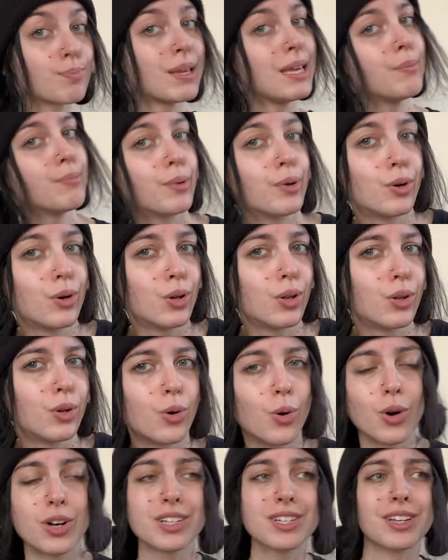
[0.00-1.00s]
people
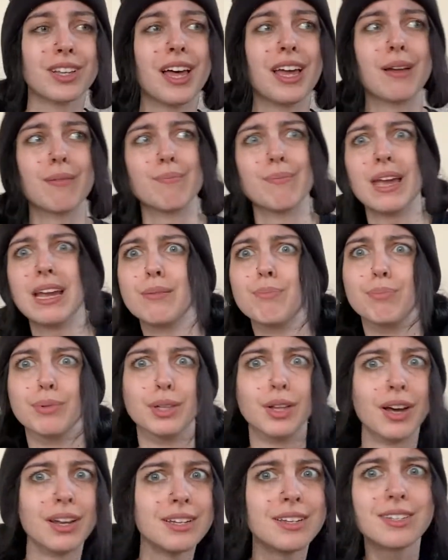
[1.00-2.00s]
or to like make
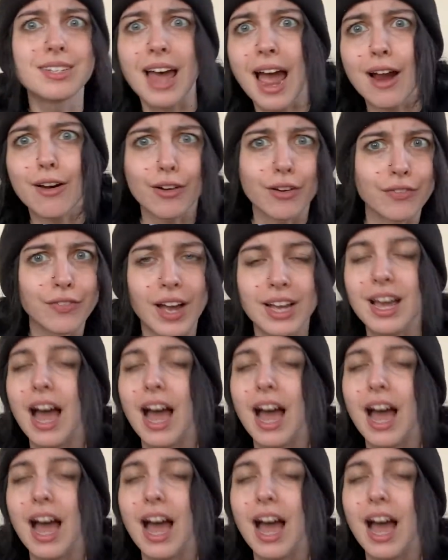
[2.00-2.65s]
blood sacrifice.